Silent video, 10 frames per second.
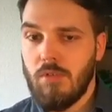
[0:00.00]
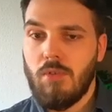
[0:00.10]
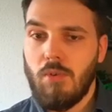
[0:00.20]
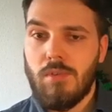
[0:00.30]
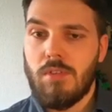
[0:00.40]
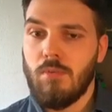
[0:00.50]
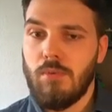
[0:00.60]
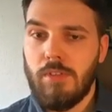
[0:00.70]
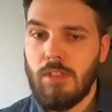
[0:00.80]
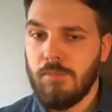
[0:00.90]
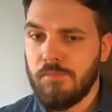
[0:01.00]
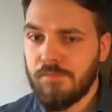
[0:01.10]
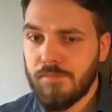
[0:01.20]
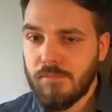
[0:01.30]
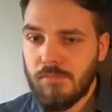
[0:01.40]
use the
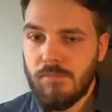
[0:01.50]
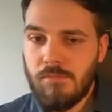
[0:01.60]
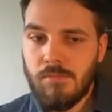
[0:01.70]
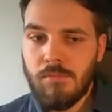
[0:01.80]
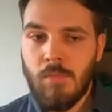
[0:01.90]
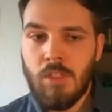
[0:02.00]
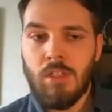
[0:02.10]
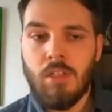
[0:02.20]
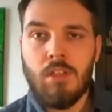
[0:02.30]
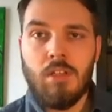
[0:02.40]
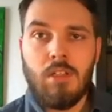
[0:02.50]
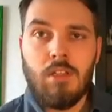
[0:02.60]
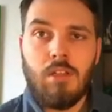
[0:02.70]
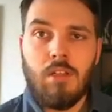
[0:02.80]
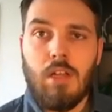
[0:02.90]
Ansible playbook, you
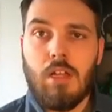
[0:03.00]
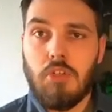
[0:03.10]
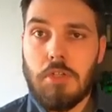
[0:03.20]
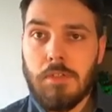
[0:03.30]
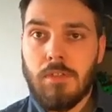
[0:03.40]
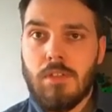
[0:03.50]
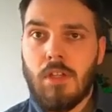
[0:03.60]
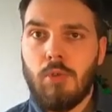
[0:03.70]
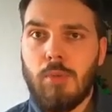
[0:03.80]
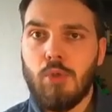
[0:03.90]
have this command